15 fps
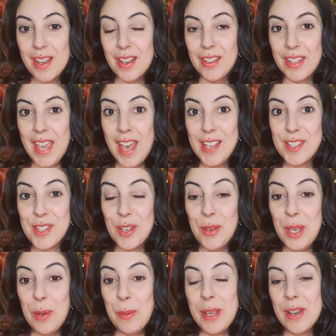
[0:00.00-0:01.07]
Okay, so
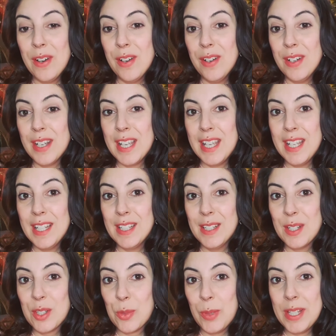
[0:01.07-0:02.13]
here we are in
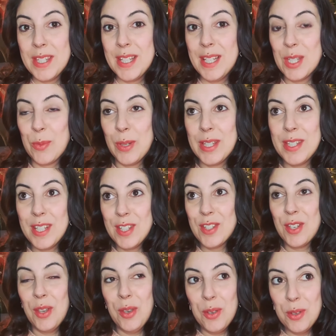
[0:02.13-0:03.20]

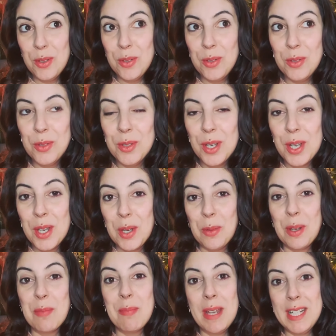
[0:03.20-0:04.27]
2022.
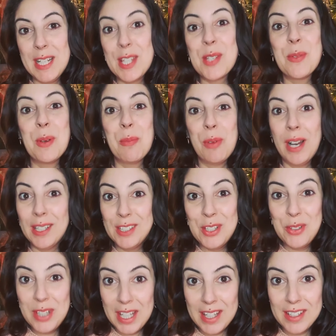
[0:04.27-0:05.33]
We've made it to a brand new
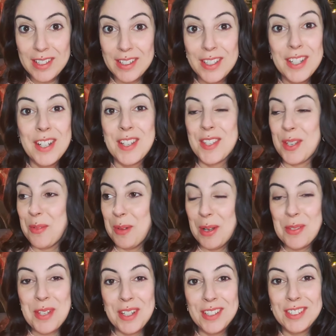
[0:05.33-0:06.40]
year. So well
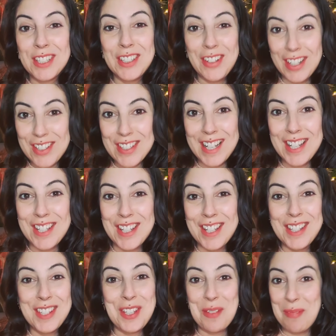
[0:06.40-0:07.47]
done.
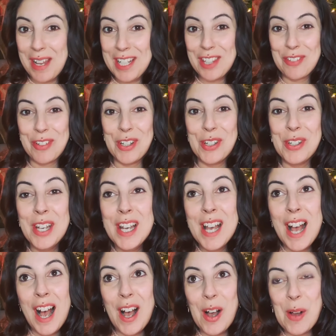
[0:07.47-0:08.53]
Congratulations. you made it through.
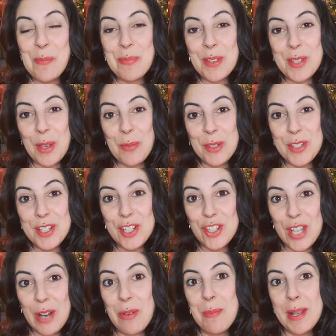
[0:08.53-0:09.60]
Um, so I wanted to
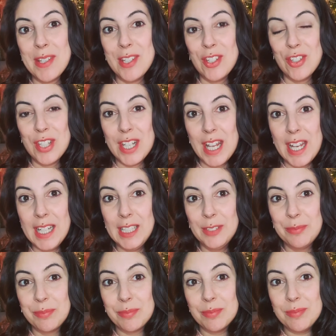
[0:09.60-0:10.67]
share a message today
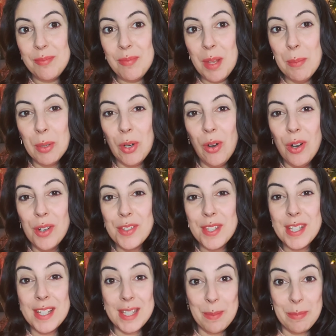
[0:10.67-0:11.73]
because this
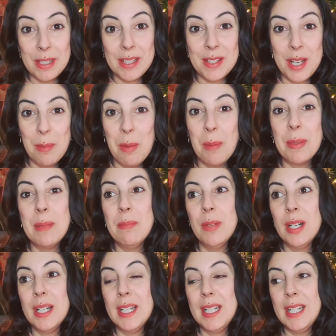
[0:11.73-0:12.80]
is something that's come up in
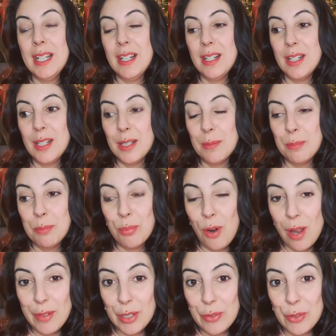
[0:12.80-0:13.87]
my uh,
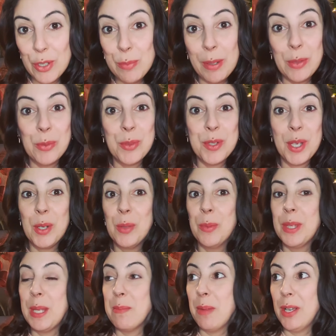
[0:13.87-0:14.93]
private group and also
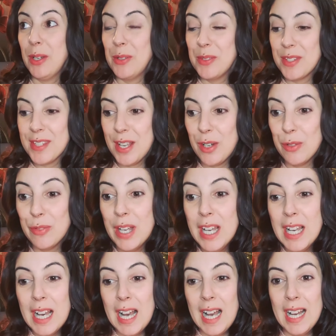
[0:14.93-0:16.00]
within my own self.
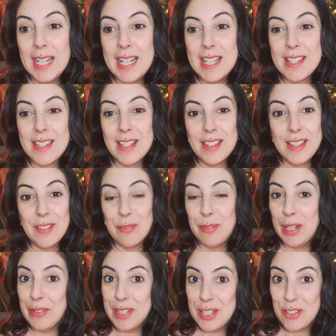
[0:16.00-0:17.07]
And it's the
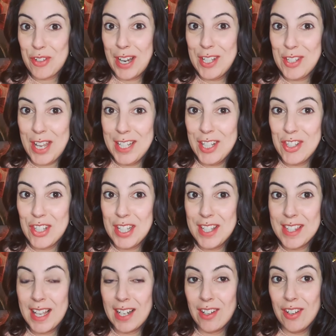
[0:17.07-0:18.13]
very strange energies
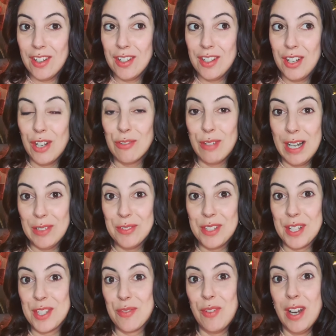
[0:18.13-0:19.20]
that are around
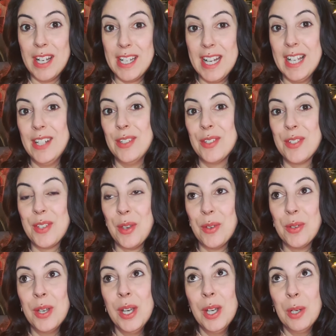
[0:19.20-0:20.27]
us right now. So
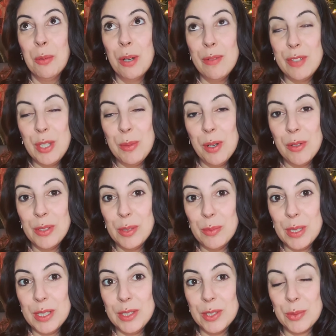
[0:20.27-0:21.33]
wherever you are in the
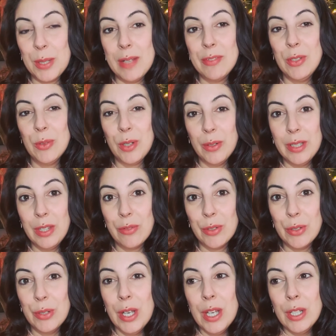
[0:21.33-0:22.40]
world, whatever you're going
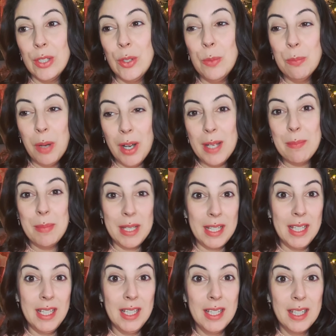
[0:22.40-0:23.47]
through, you might
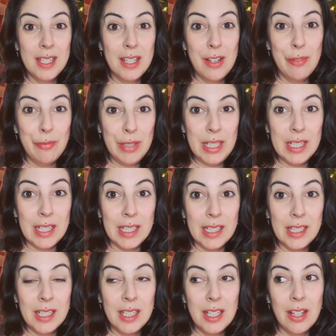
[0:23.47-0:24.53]
be
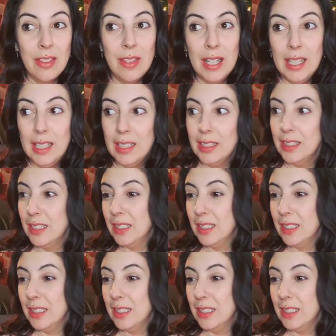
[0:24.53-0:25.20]
feeling that